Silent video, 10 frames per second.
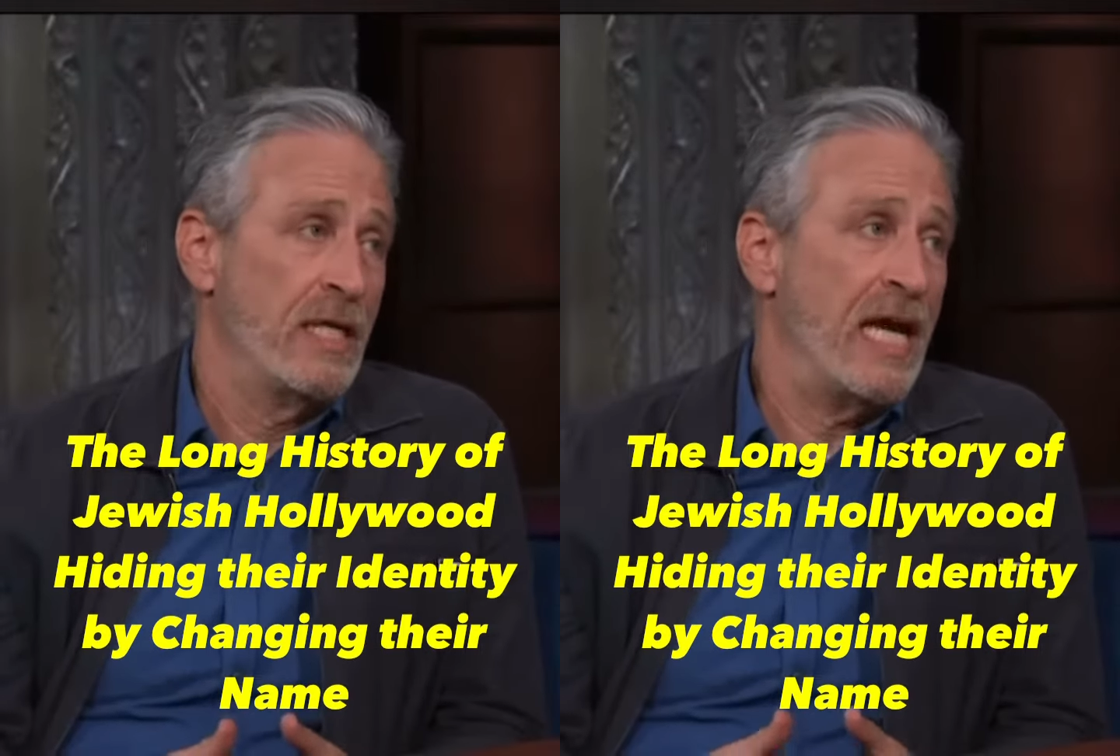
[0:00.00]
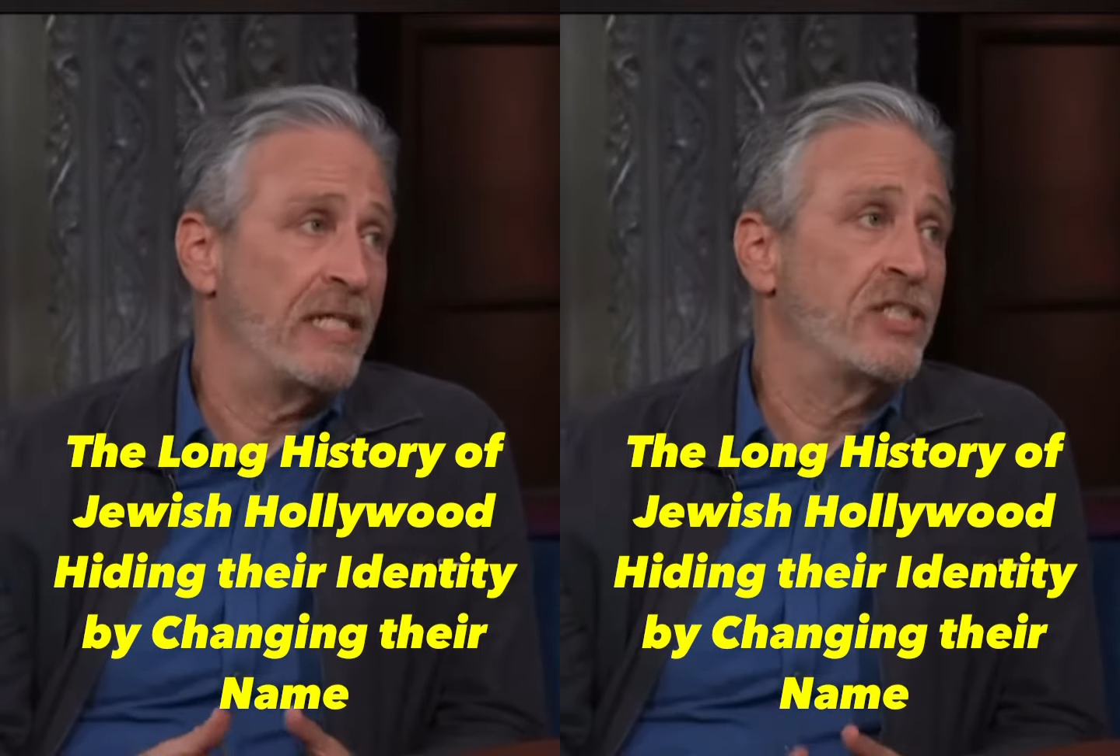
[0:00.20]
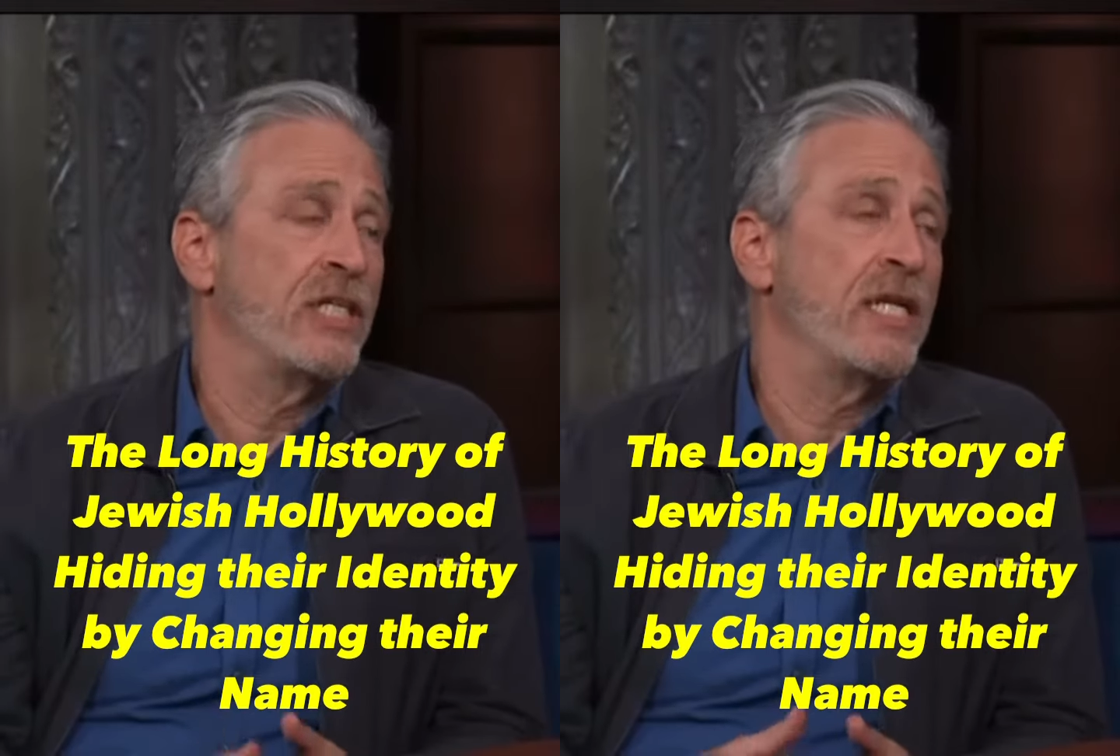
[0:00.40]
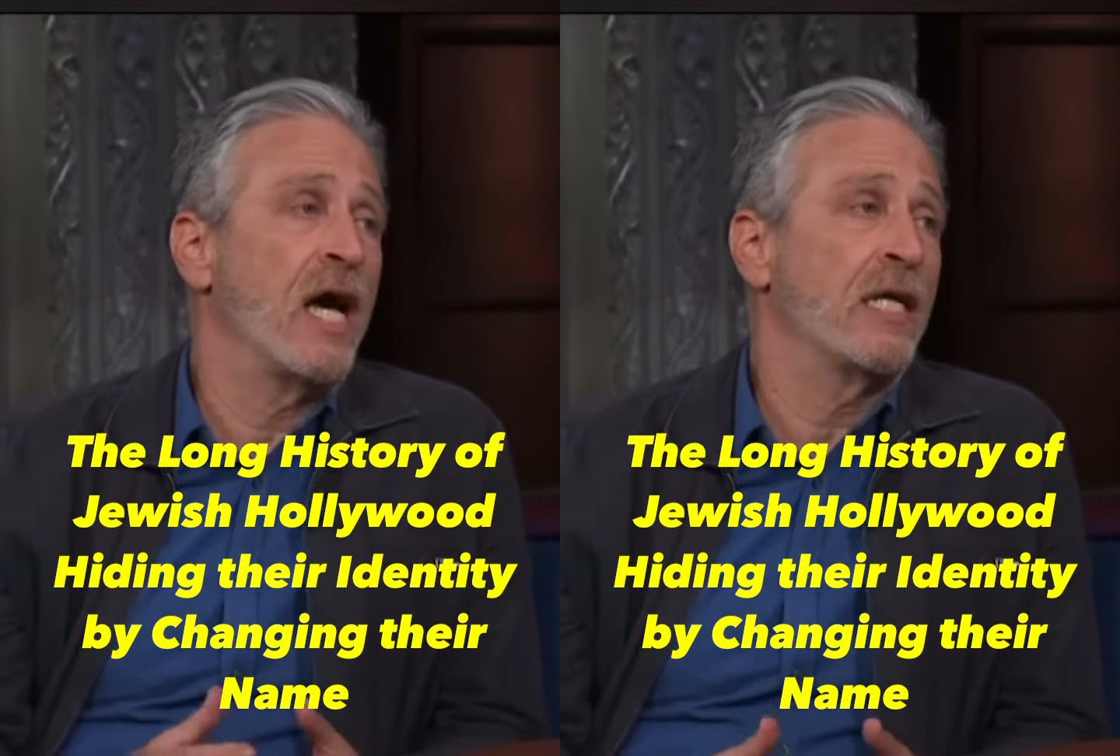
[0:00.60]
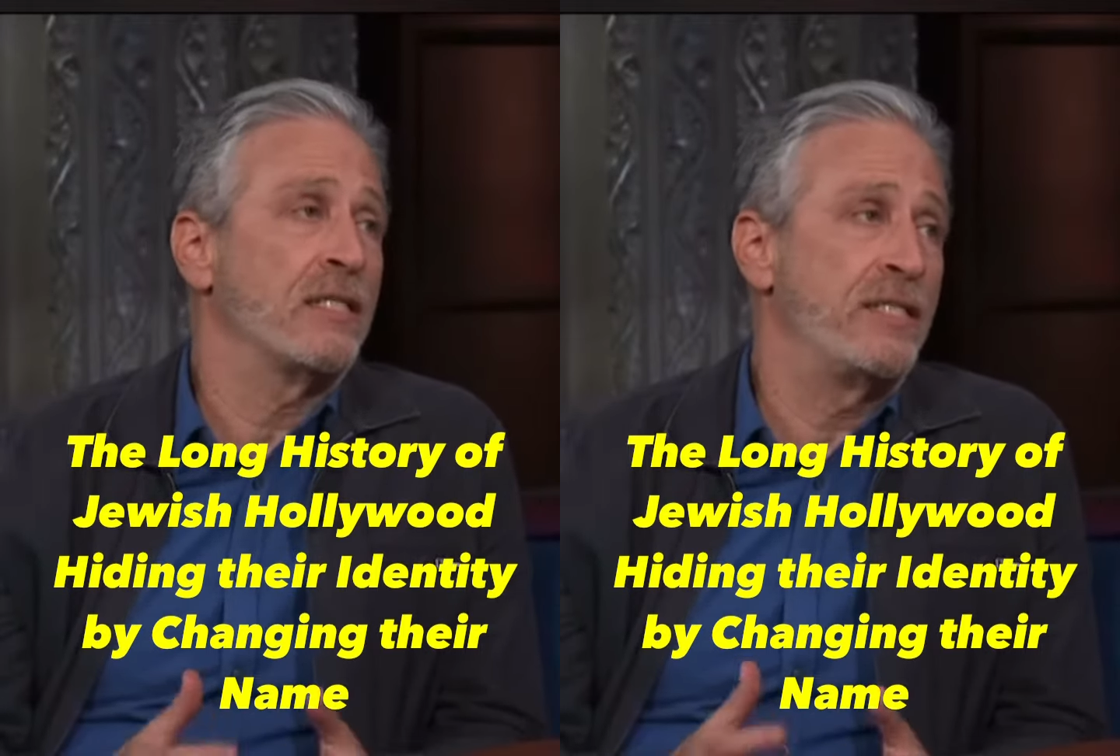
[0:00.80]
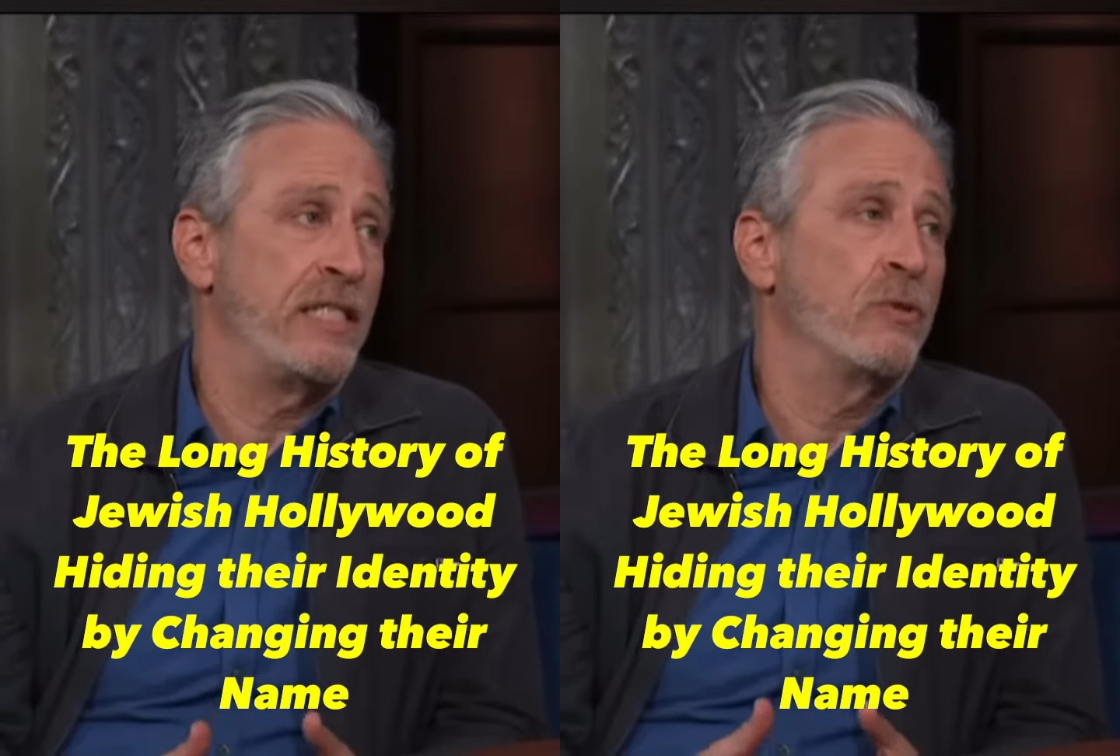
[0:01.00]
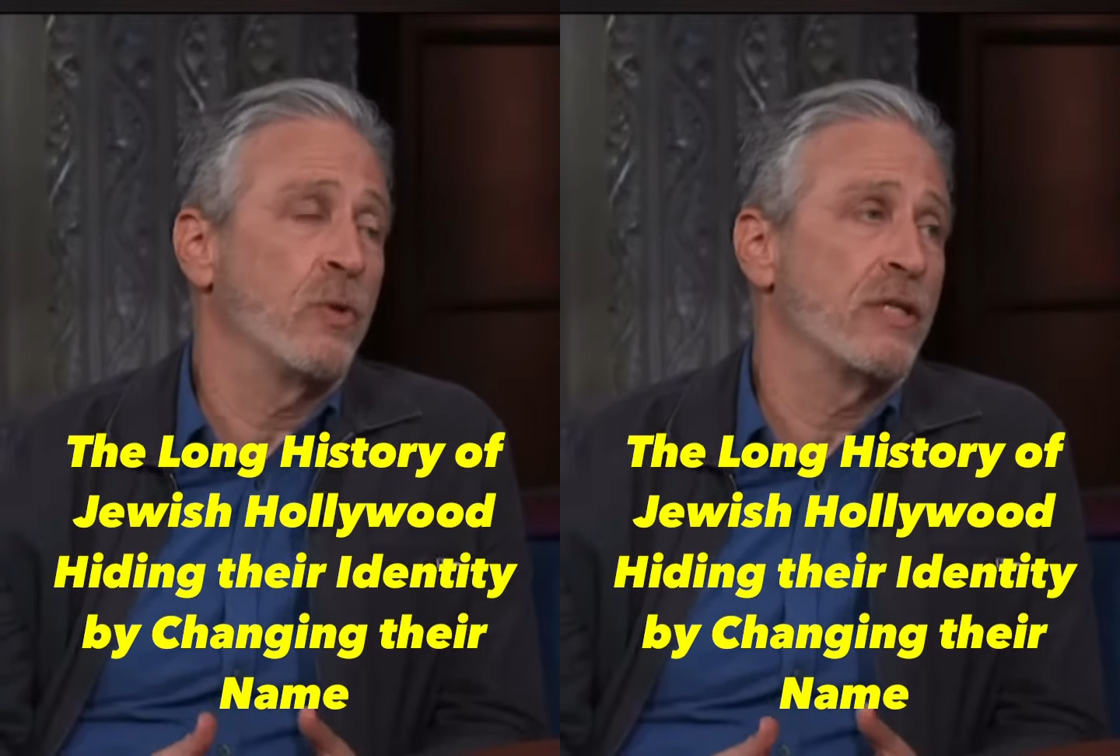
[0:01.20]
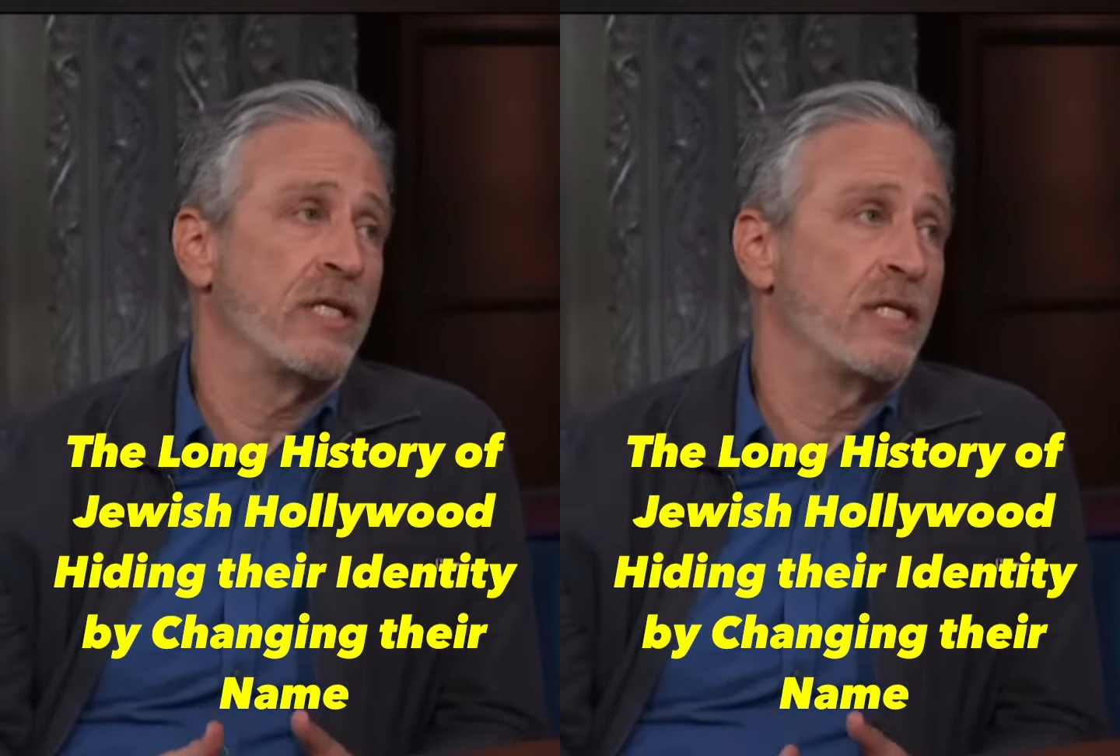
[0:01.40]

and to not deal with it